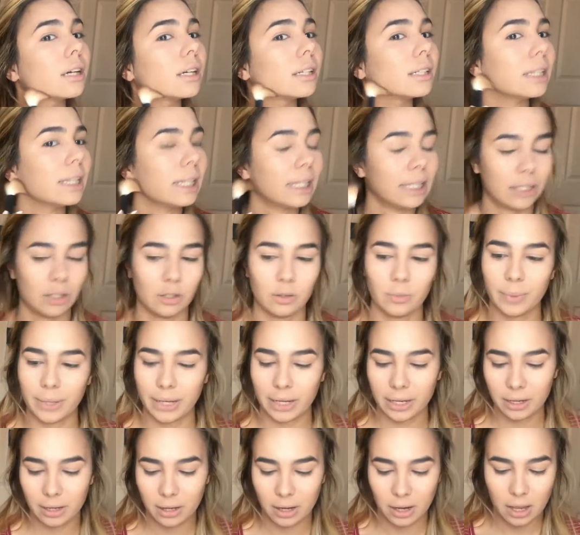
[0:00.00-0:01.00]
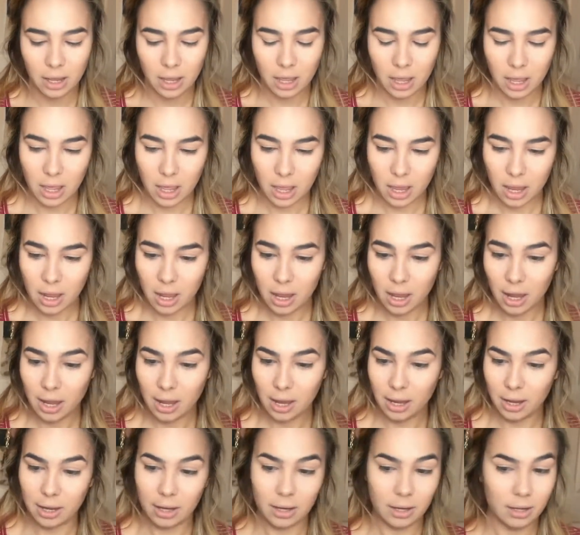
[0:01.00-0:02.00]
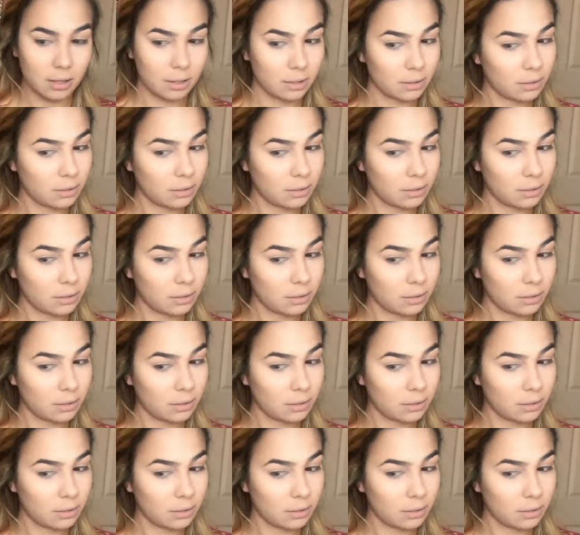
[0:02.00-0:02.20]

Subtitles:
a little bit, and